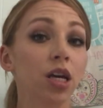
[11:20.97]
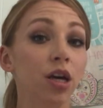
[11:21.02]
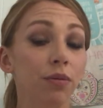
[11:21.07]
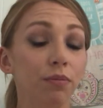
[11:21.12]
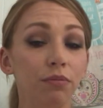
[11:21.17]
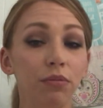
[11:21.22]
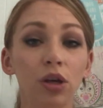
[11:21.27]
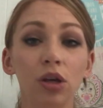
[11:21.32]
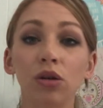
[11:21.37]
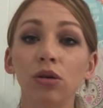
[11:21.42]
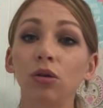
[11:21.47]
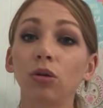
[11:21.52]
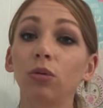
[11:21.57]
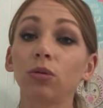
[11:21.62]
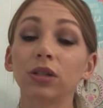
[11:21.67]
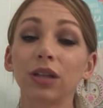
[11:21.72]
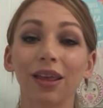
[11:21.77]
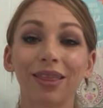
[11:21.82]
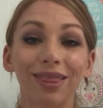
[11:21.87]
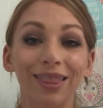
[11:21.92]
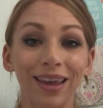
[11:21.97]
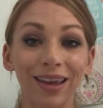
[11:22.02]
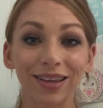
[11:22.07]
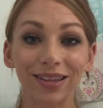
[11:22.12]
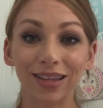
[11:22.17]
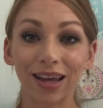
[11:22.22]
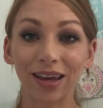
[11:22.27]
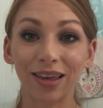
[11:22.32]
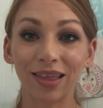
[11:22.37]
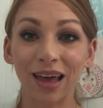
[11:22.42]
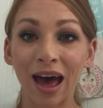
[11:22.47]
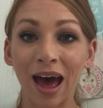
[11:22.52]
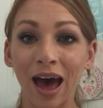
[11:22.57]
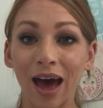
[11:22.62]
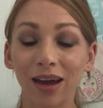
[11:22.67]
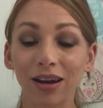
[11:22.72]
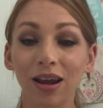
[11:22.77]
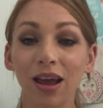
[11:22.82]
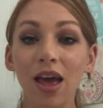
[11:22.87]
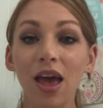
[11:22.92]
commute, things like
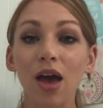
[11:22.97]
that.